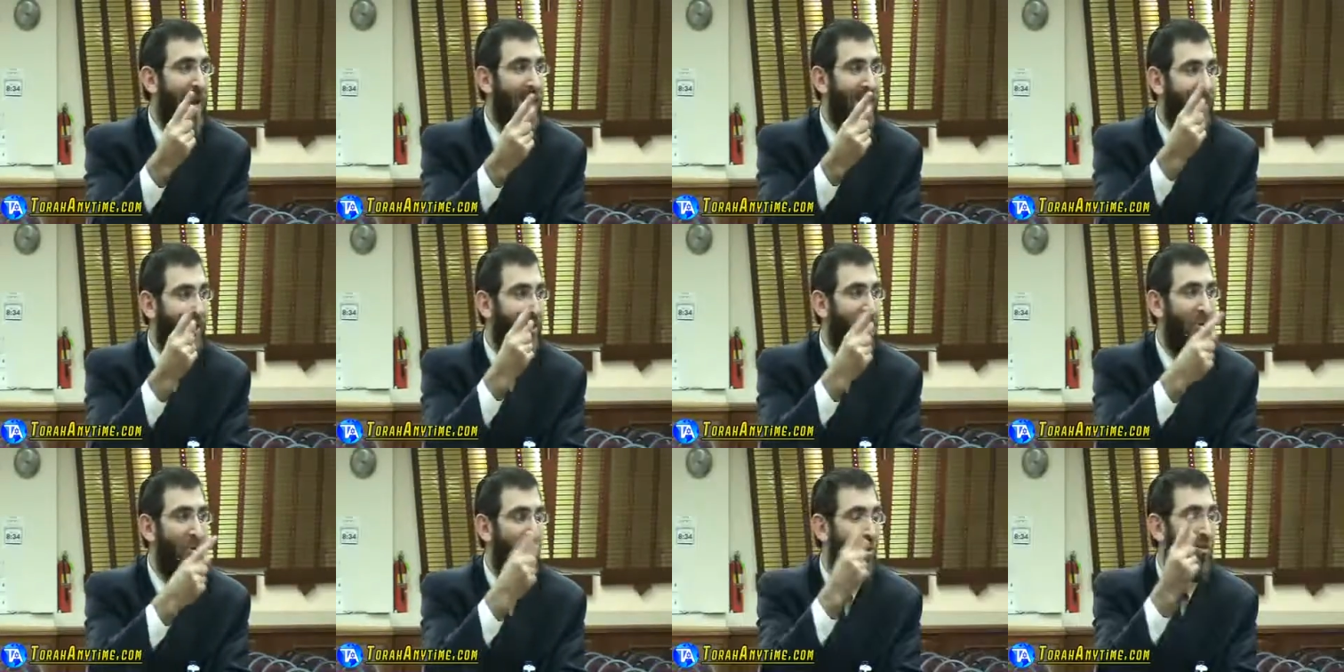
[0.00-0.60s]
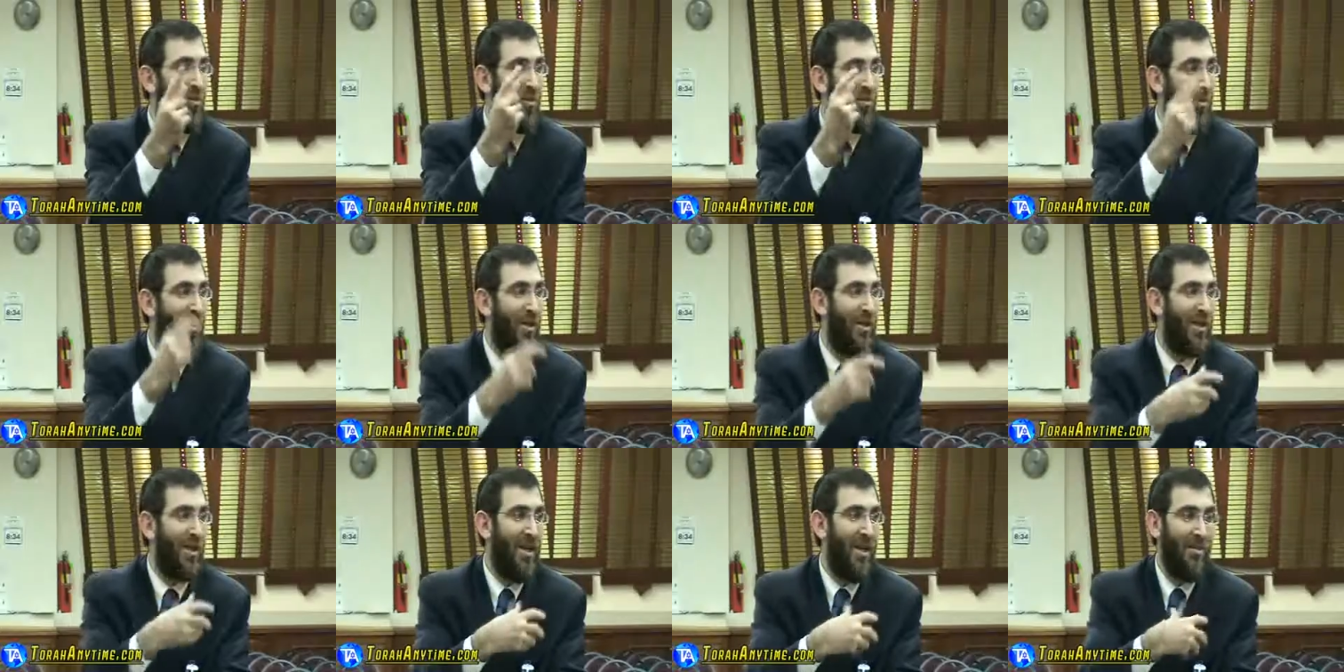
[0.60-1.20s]
not knowing who he
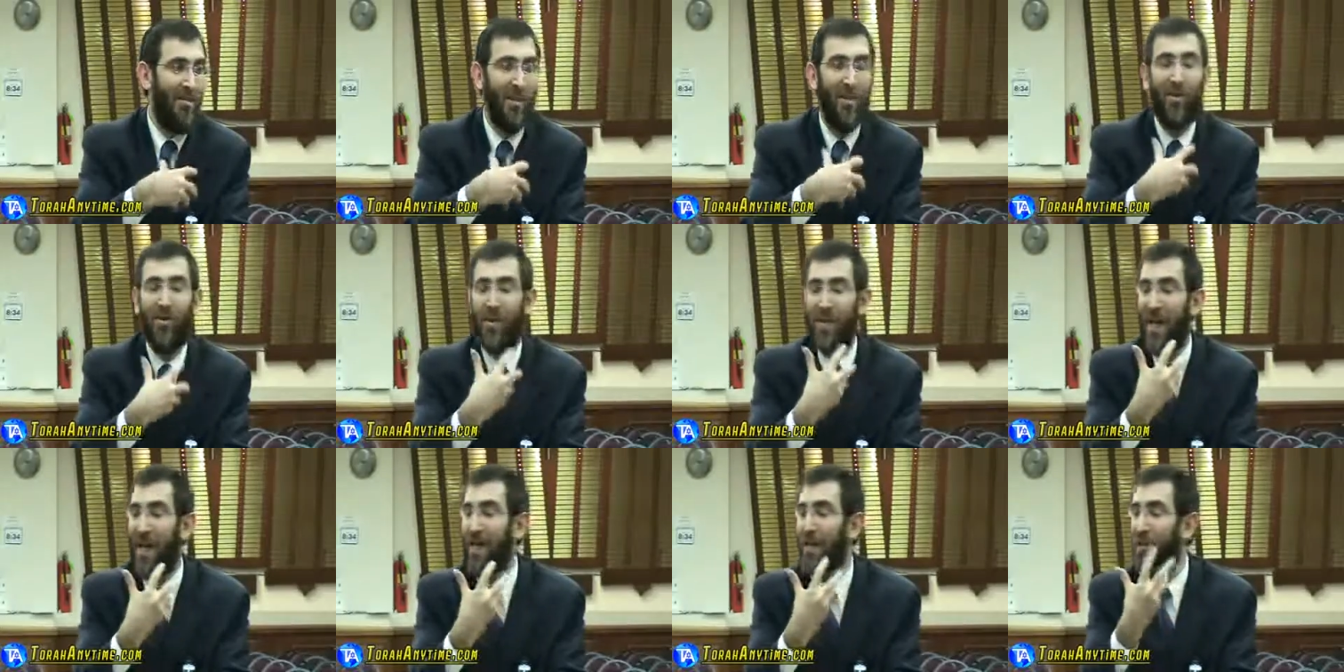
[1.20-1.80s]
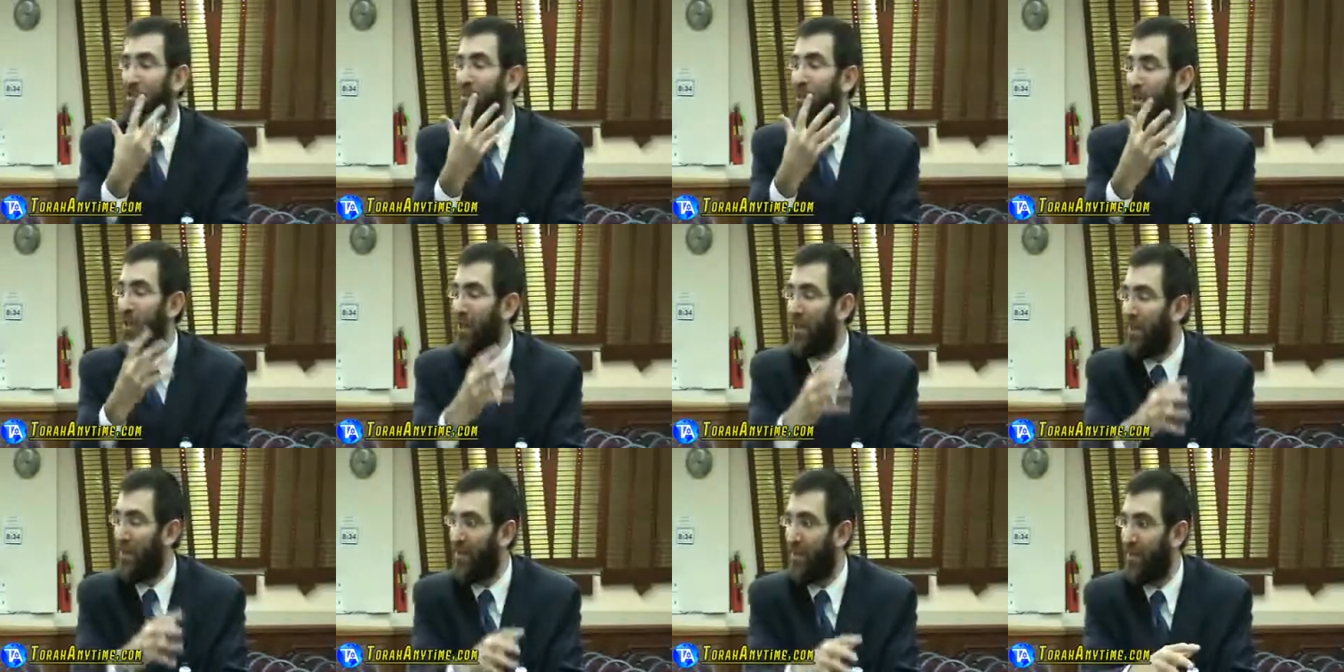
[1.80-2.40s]
was because he has
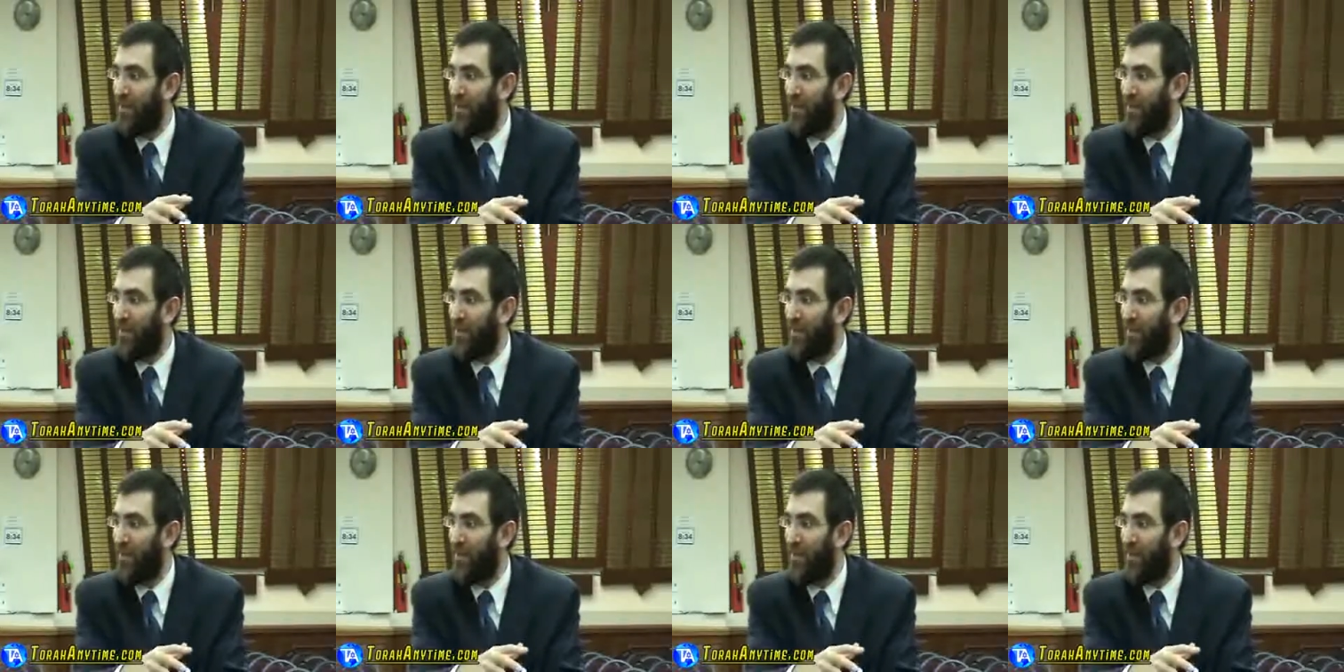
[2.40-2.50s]
humility.